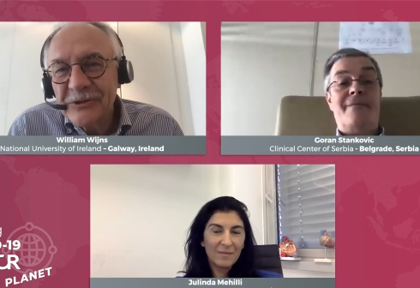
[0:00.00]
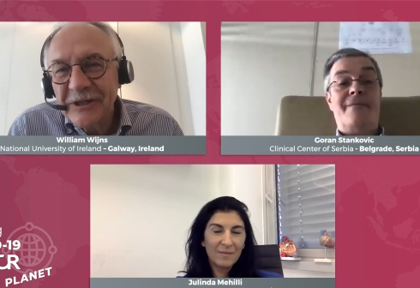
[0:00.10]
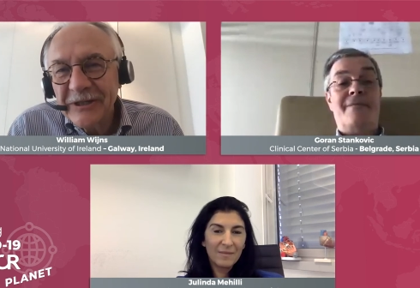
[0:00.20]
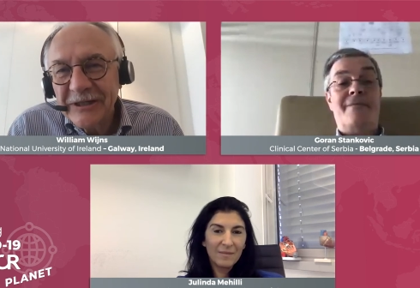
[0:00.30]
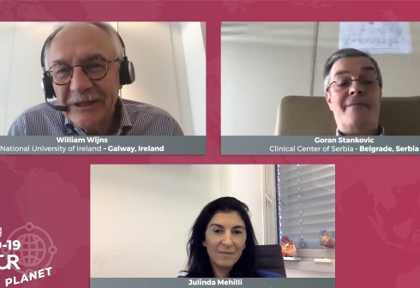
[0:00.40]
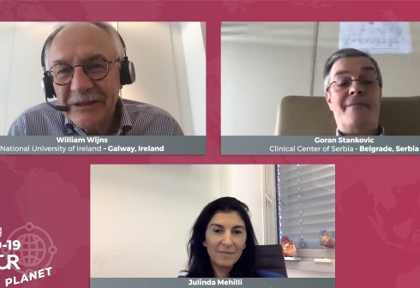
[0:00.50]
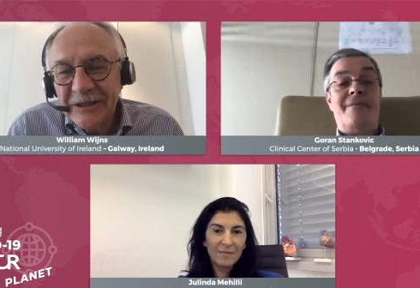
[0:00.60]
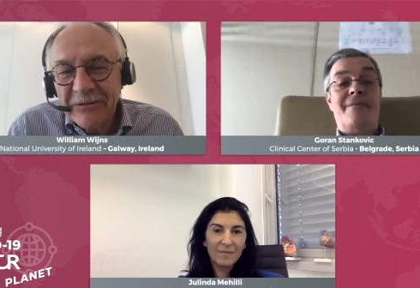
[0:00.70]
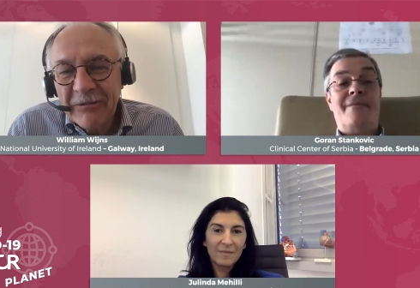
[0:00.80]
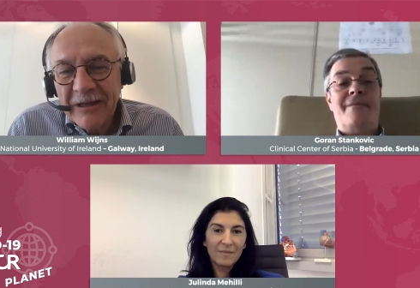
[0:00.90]
Speaker 1: take it
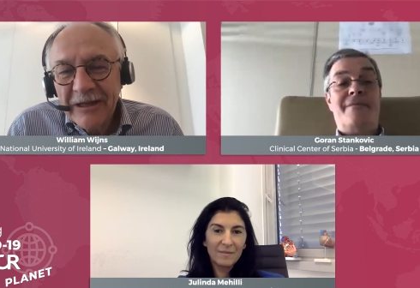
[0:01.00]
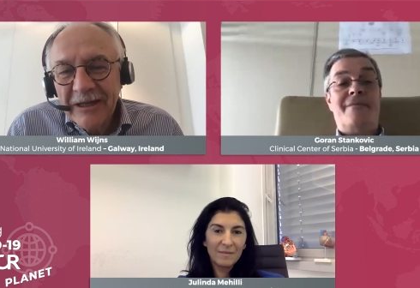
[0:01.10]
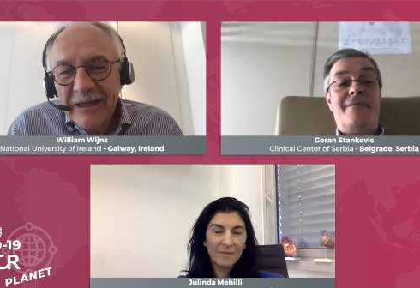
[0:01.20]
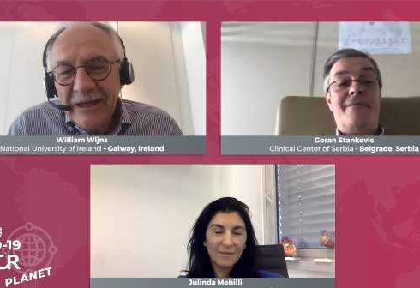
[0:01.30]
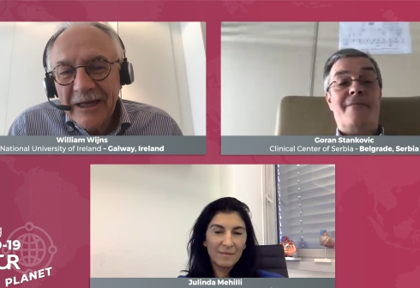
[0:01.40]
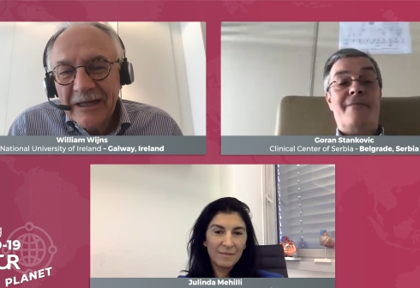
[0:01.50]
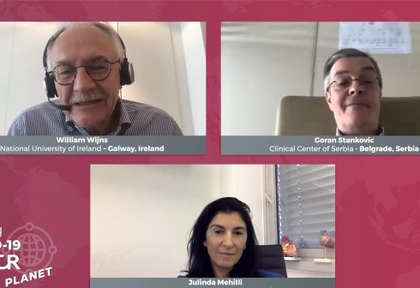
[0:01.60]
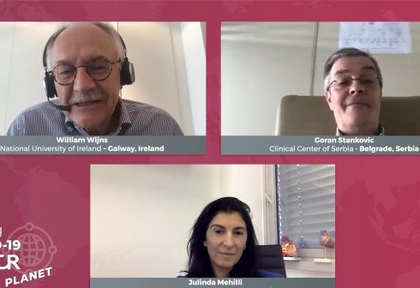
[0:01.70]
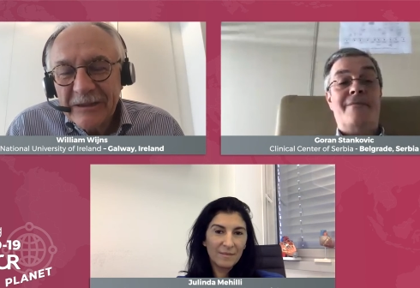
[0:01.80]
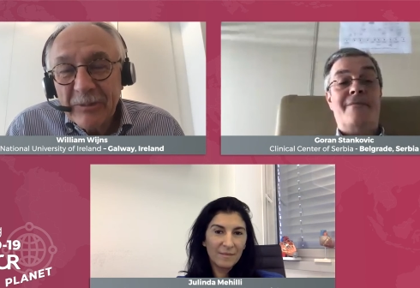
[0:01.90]
uh, as a